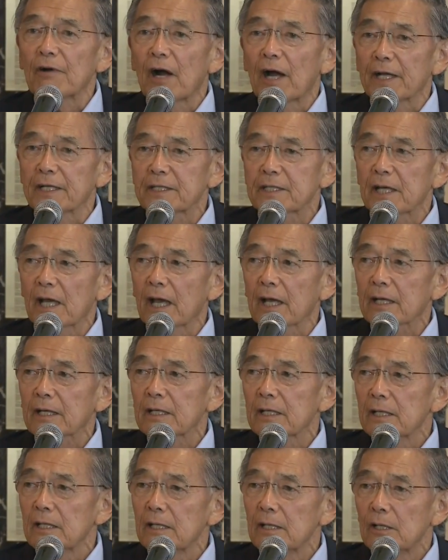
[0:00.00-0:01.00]

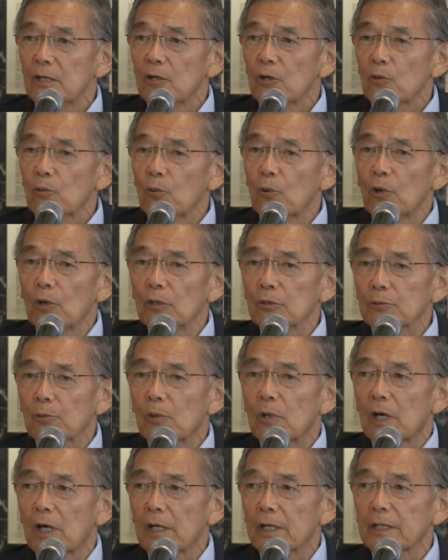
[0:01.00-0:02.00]
high-profile Asian-American
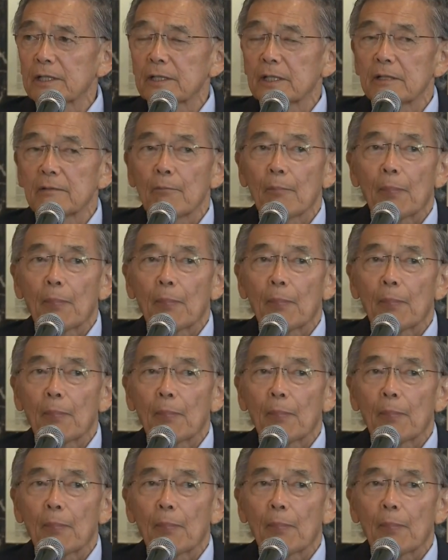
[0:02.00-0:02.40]
leaders in the